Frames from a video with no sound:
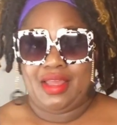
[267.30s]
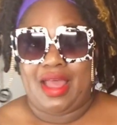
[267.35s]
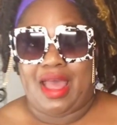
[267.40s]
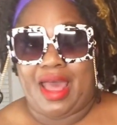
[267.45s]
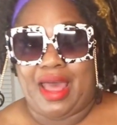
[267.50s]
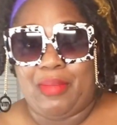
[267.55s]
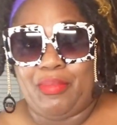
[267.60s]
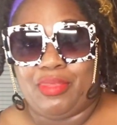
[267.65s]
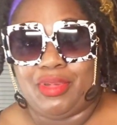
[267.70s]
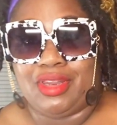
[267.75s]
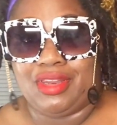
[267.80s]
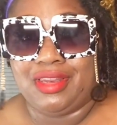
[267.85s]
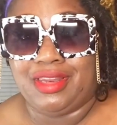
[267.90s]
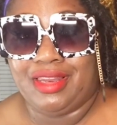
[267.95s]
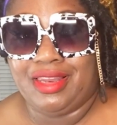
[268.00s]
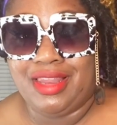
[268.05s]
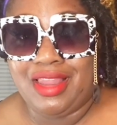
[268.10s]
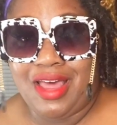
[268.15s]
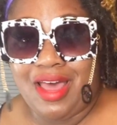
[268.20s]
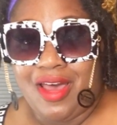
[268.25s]
I'm
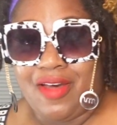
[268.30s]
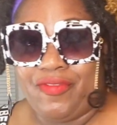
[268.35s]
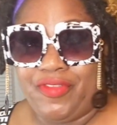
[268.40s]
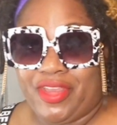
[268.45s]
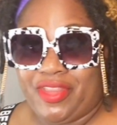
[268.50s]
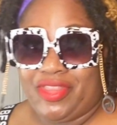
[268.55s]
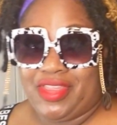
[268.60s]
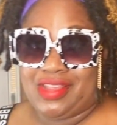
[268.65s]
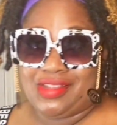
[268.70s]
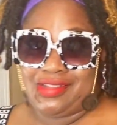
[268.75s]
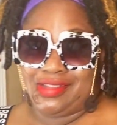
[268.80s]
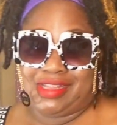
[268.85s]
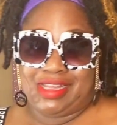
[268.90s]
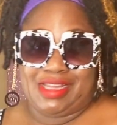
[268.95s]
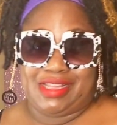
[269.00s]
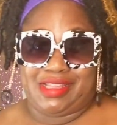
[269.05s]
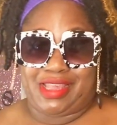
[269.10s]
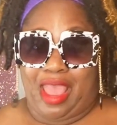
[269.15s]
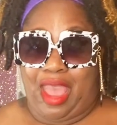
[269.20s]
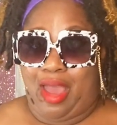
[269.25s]
loving this
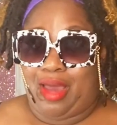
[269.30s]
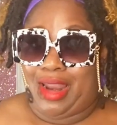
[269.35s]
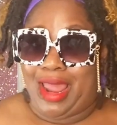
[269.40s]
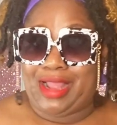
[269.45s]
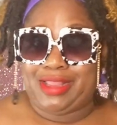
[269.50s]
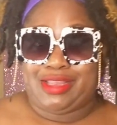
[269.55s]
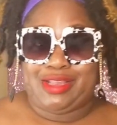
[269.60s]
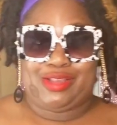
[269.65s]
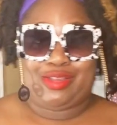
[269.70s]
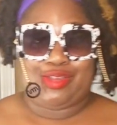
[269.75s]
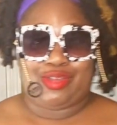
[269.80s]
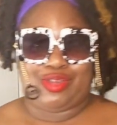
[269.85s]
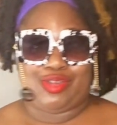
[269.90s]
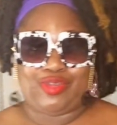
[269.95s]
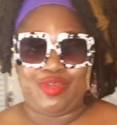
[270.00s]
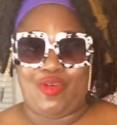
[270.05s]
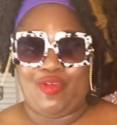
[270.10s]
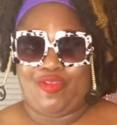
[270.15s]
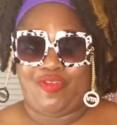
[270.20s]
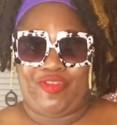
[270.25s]
detail. Like, this is
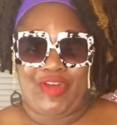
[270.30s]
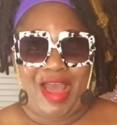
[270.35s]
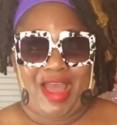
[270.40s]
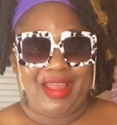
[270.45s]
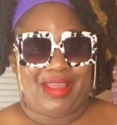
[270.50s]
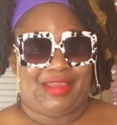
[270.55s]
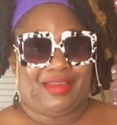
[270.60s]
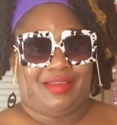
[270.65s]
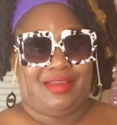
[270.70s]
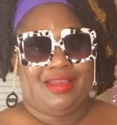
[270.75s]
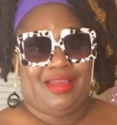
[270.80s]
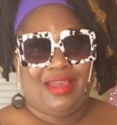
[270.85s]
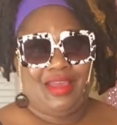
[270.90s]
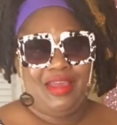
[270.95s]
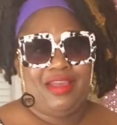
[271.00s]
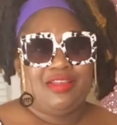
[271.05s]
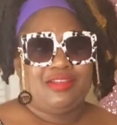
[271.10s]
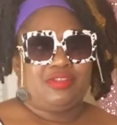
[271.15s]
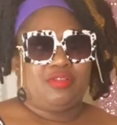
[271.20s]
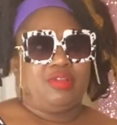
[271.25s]
so fire.
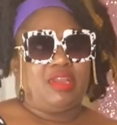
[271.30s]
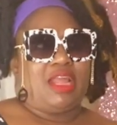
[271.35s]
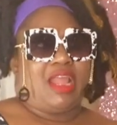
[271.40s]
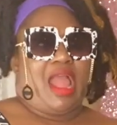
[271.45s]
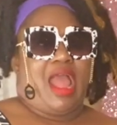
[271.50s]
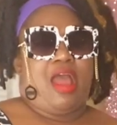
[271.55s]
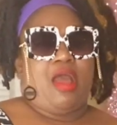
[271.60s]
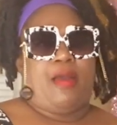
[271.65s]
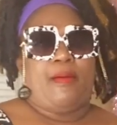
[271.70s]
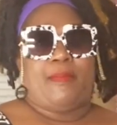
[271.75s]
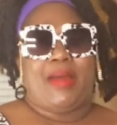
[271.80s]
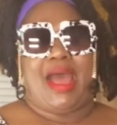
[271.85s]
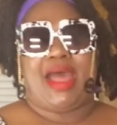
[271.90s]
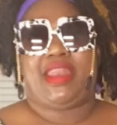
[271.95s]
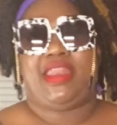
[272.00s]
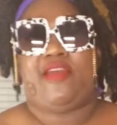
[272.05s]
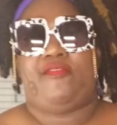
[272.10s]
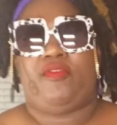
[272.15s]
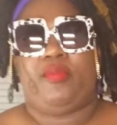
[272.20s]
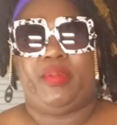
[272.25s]
So like, I've
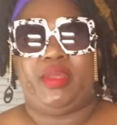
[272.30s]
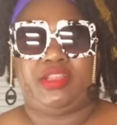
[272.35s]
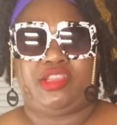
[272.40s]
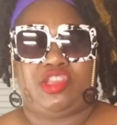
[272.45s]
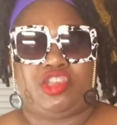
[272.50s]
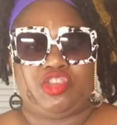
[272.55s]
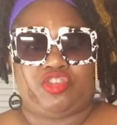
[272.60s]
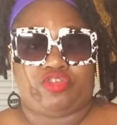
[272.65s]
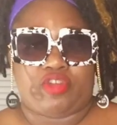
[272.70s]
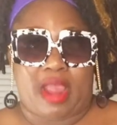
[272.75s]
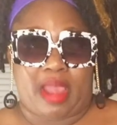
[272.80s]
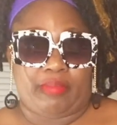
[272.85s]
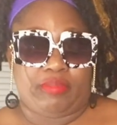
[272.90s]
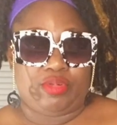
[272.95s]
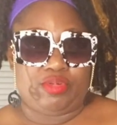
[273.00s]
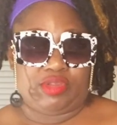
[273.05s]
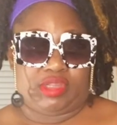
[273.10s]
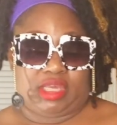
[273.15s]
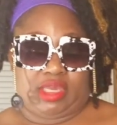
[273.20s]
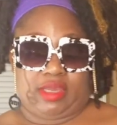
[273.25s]
never been to the Trap
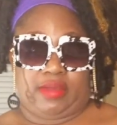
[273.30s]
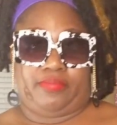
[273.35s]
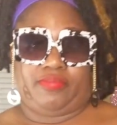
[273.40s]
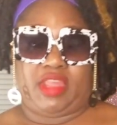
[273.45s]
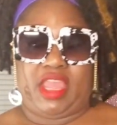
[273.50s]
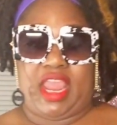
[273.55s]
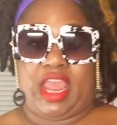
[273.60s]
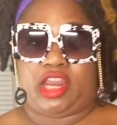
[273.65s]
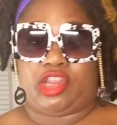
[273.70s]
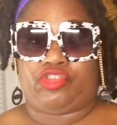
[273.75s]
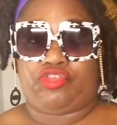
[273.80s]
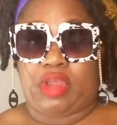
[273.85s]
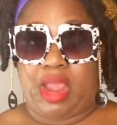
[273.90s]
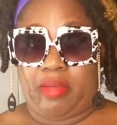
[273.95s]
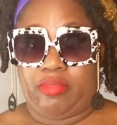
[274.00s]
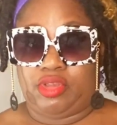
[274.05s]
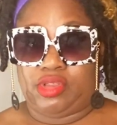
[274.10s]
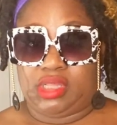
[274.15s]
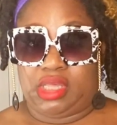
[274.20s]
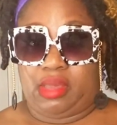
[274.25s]
Museum. They got a Trap
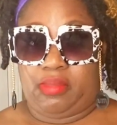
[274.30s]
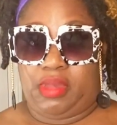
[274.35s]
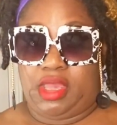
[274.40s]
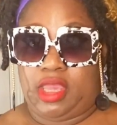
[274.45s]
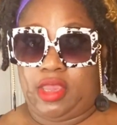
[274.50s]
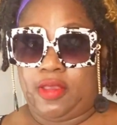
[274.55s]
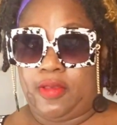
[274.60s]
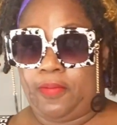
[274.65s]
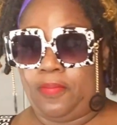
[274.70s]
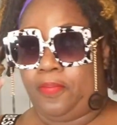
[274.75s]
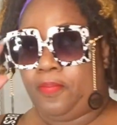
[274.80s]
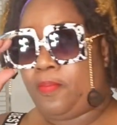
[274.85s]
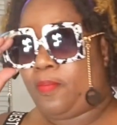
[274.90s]
Museum here.